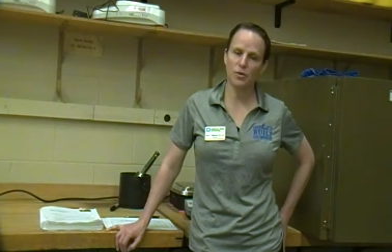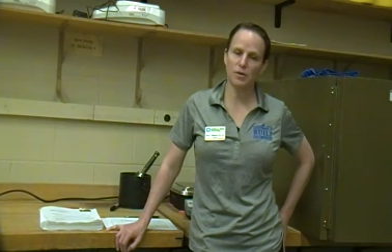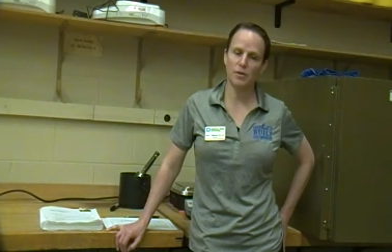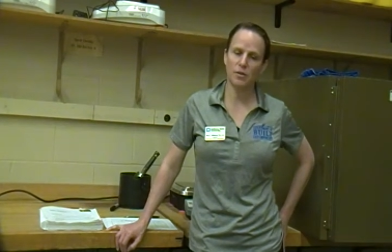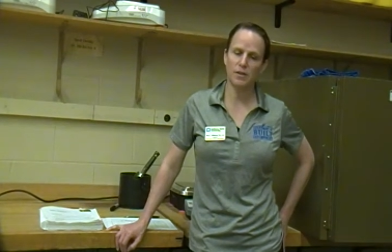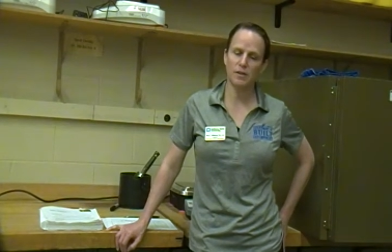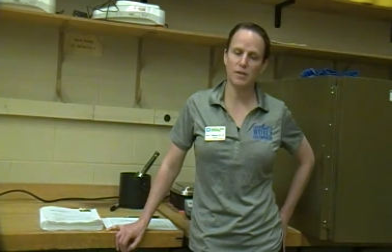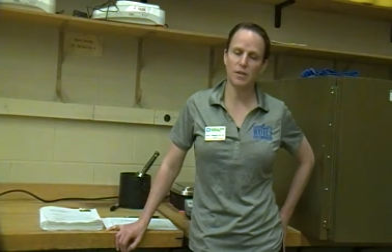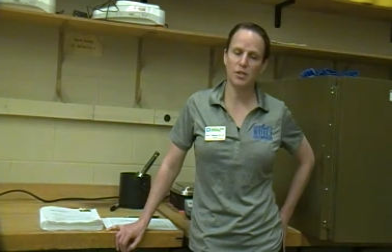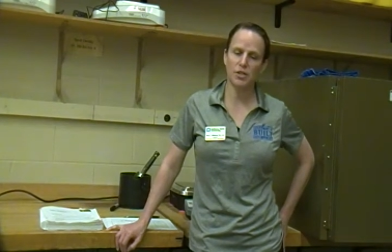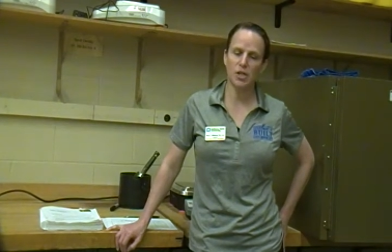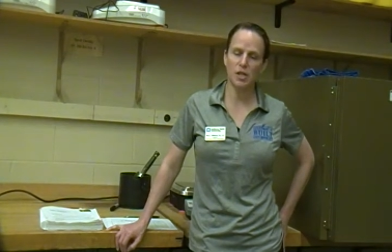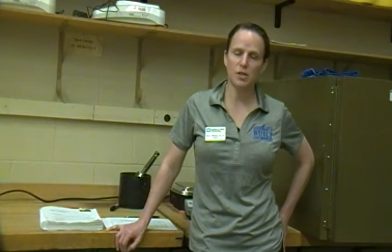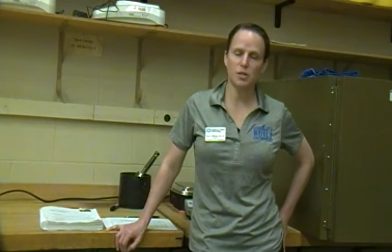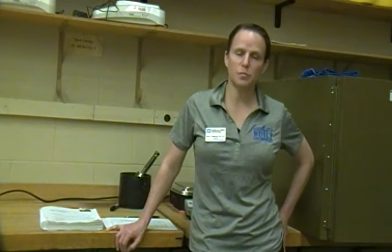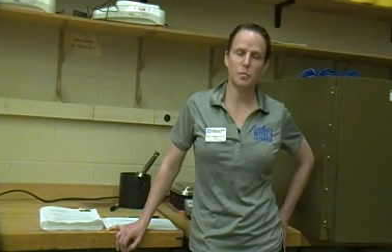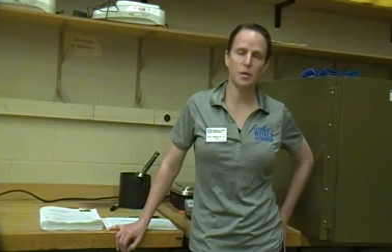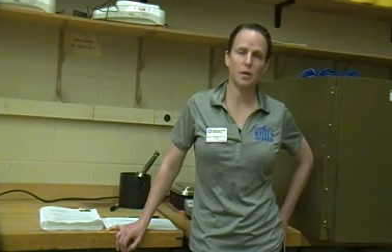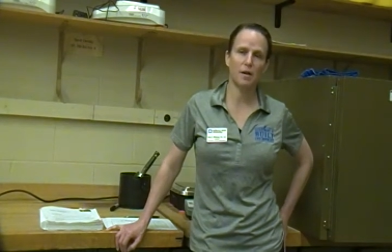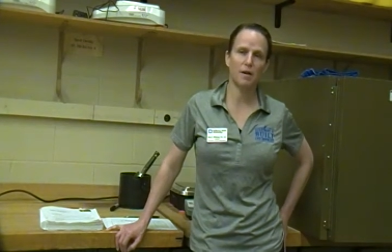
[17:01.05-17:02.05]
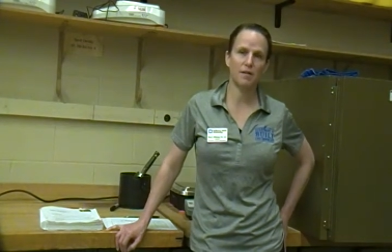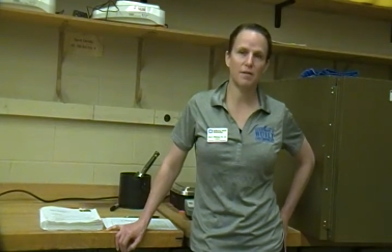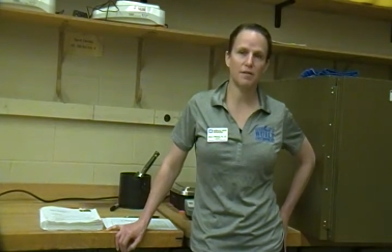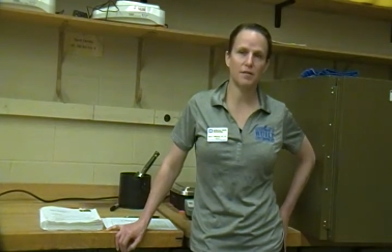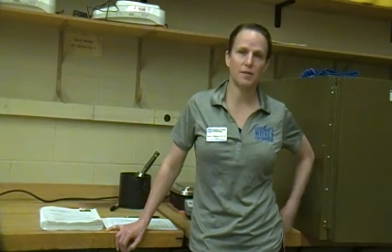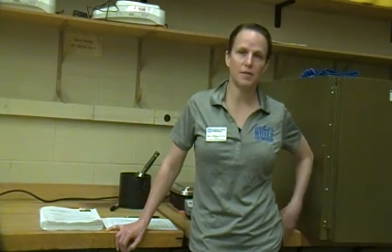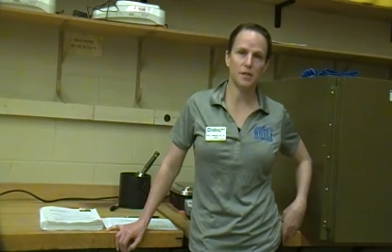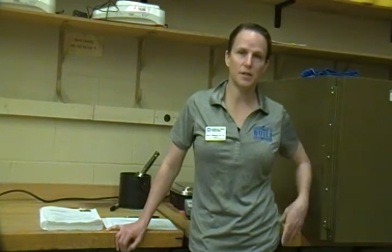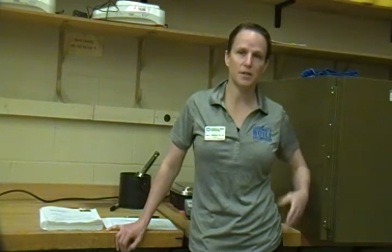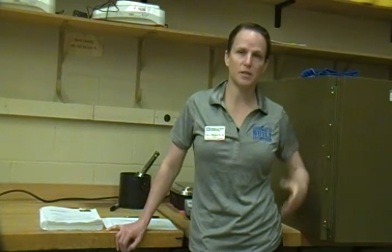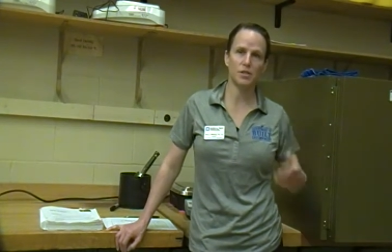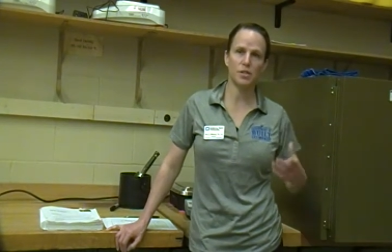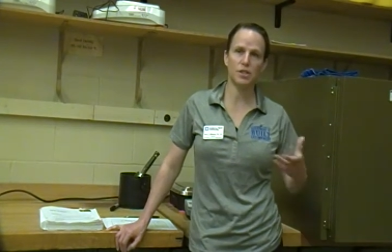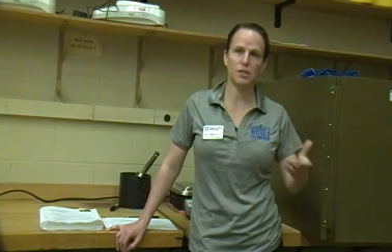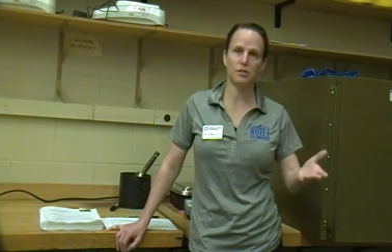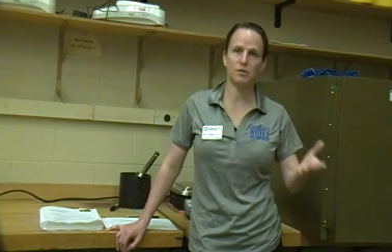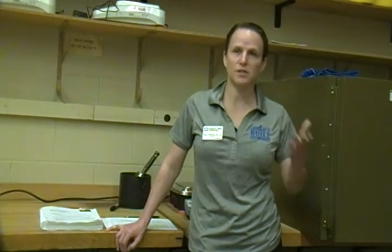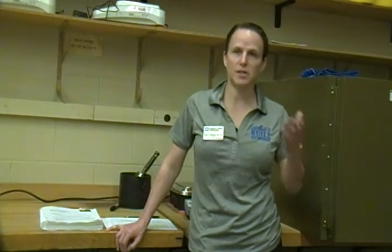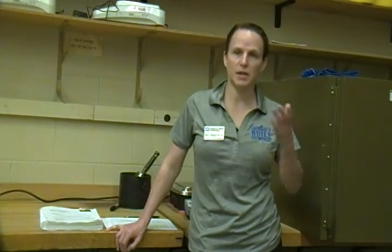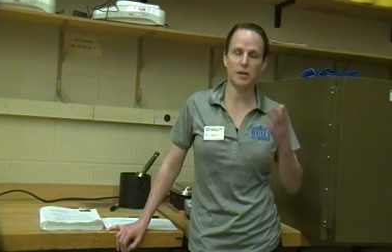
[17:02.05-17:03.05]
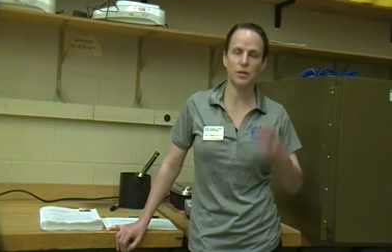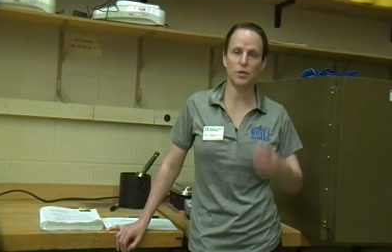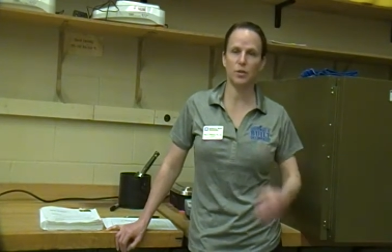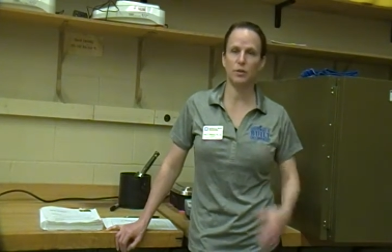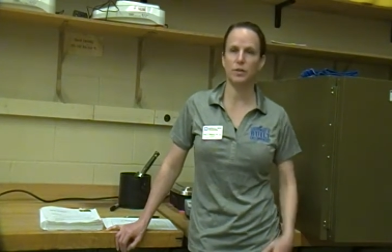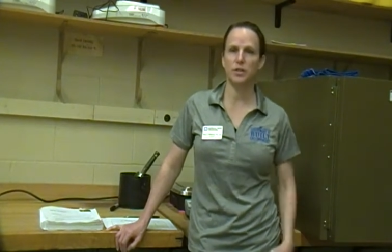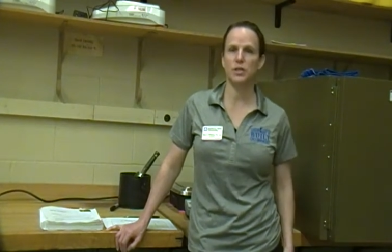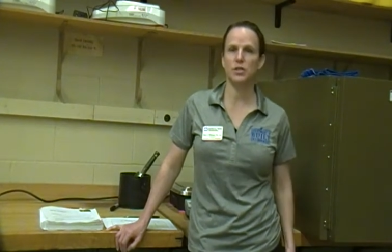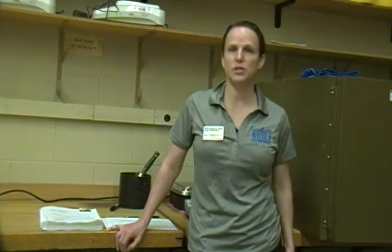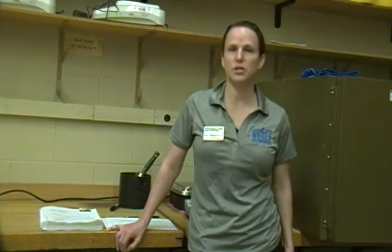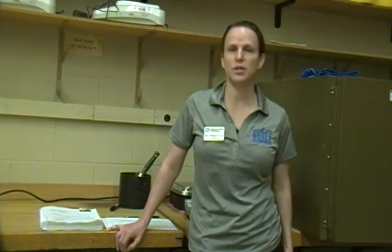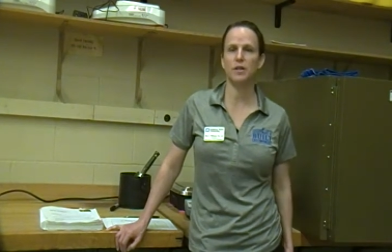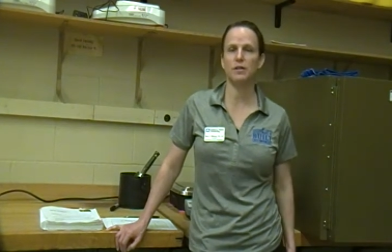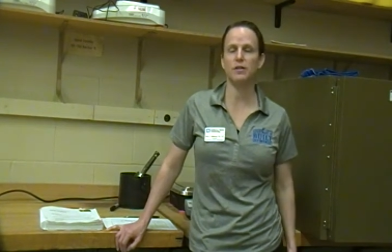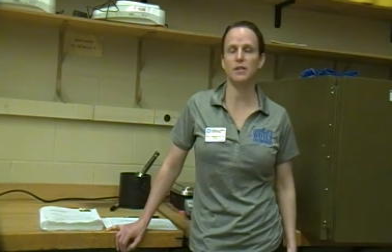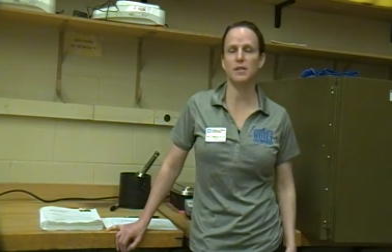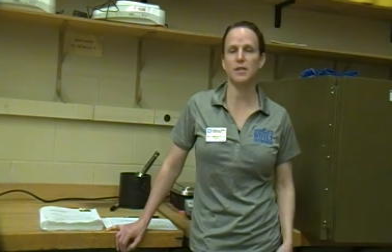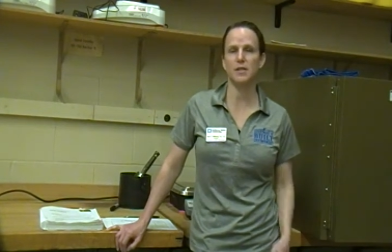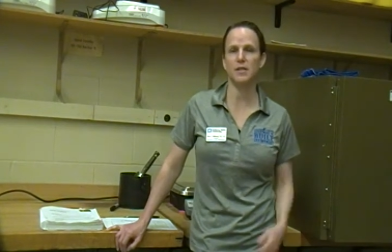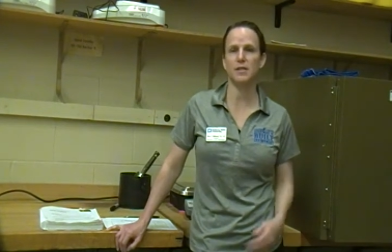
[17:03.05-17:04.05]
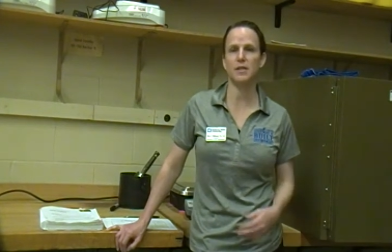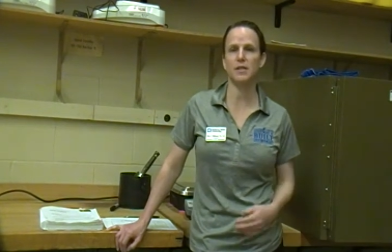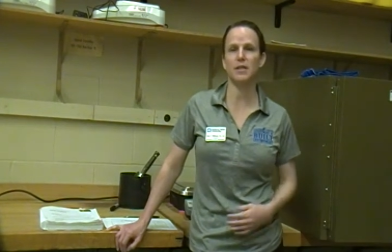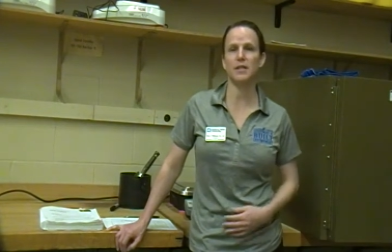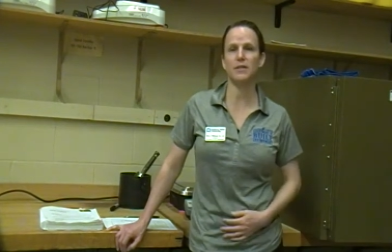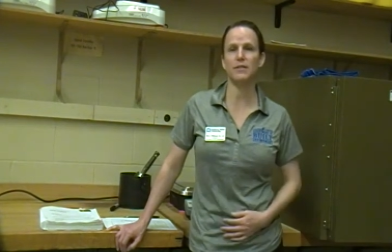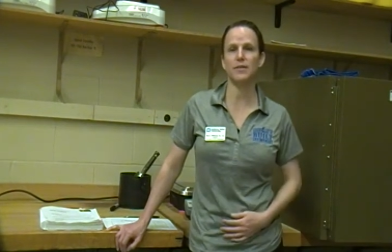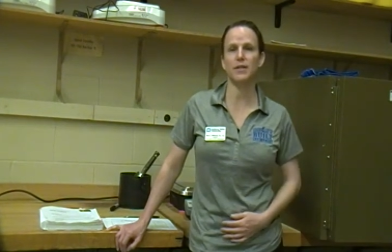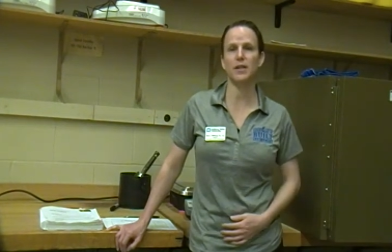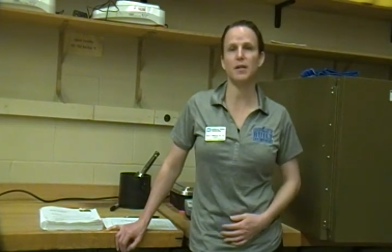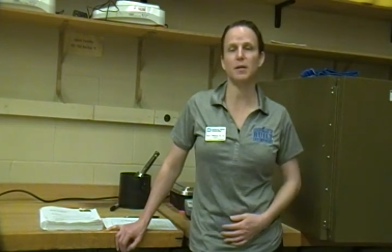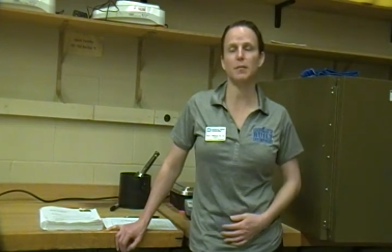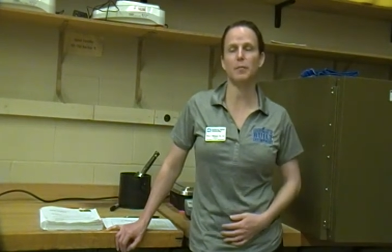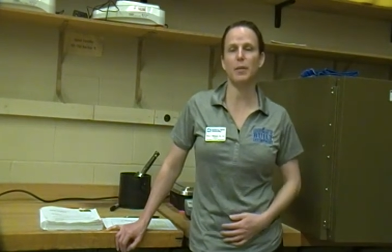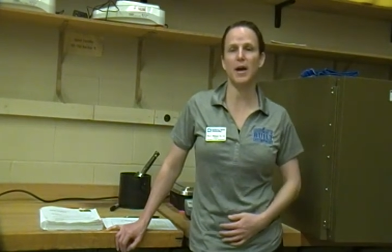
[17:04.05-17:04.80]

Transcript: or in the judgment of the geotechnical engineers, a significant